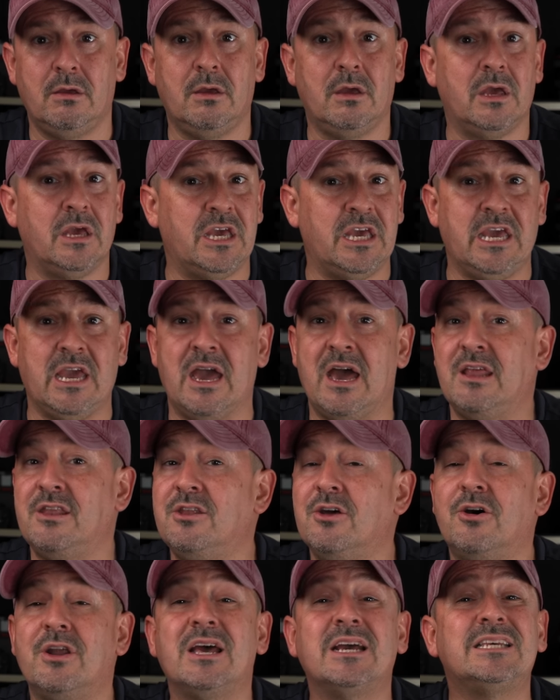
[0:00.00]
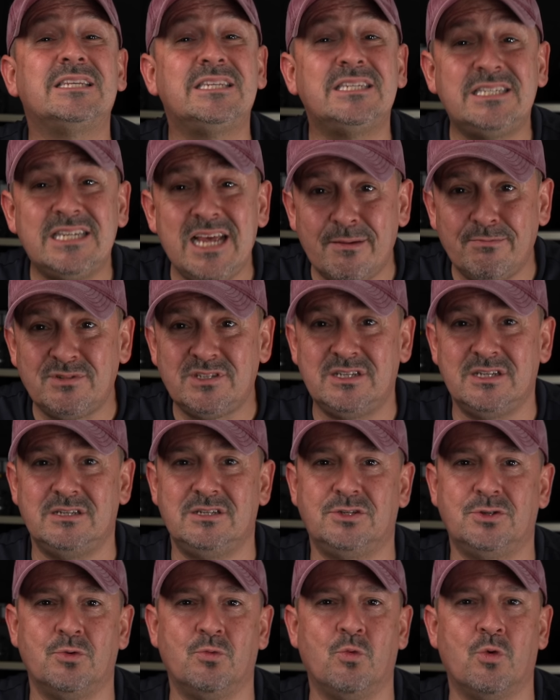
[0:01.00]
He had not accepted
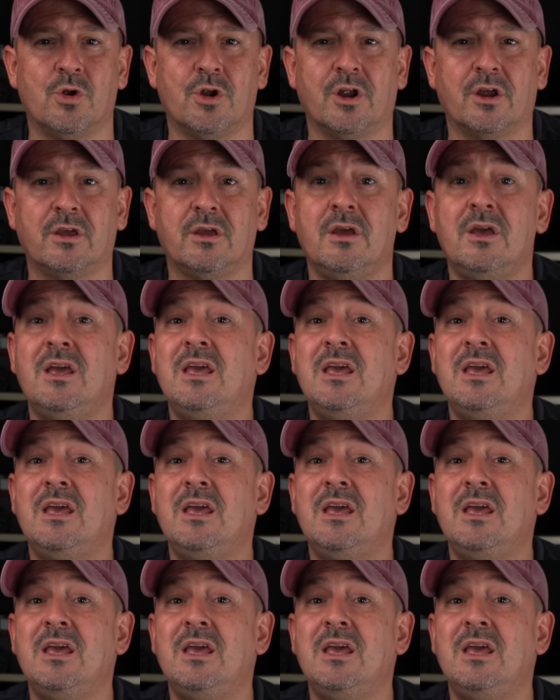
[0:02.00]
the work.